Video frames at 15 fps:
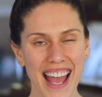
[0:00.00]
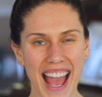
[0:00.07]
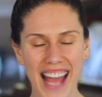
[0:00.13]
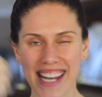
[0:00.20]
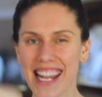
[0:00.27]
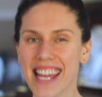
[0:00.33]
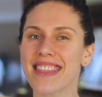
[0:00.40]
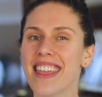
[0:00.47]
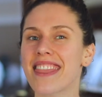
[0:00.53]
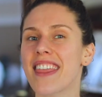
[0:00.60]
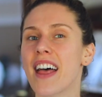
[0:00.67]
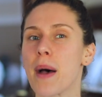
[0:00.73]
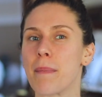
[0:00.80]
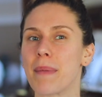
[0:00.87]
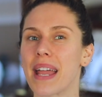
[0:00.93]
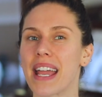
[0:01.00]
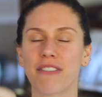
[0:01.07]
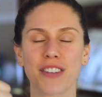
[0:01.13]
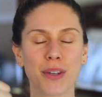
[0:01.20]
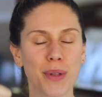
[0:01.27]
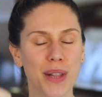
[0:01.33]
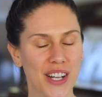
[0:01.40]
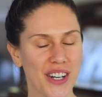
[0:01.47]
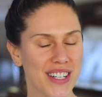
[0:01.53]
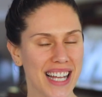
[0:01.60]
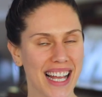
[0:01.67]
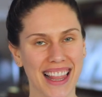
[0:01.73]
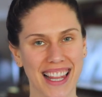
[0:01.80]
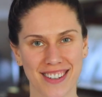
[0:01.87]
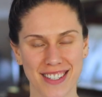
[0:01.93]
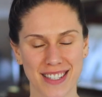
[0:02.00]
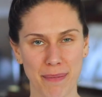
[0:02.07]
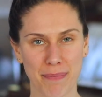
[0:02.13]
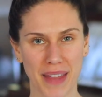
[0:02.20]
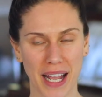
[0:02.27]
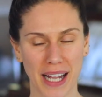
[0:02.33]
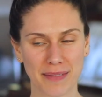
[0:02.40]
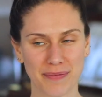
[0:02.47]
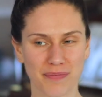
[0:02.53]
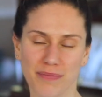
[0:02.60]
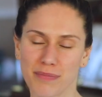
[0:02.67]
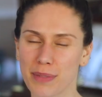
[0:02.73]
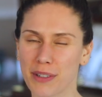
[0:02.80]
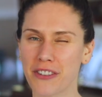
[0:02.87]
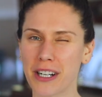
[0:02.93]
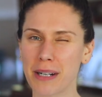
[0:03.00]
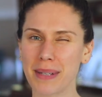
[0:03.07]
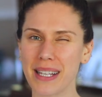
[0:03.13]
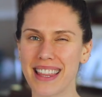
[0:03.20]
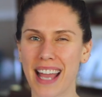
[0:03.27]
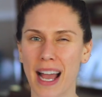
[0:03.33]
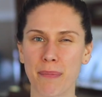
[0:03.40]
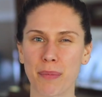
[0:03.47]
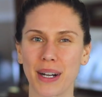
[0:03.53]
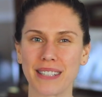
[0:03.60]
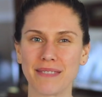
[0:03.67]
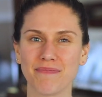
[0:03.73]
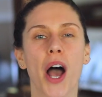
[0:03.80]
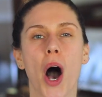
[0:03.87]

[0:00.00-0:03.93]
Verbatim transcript: and hit the thumb if you learned a little something, preferably the up one.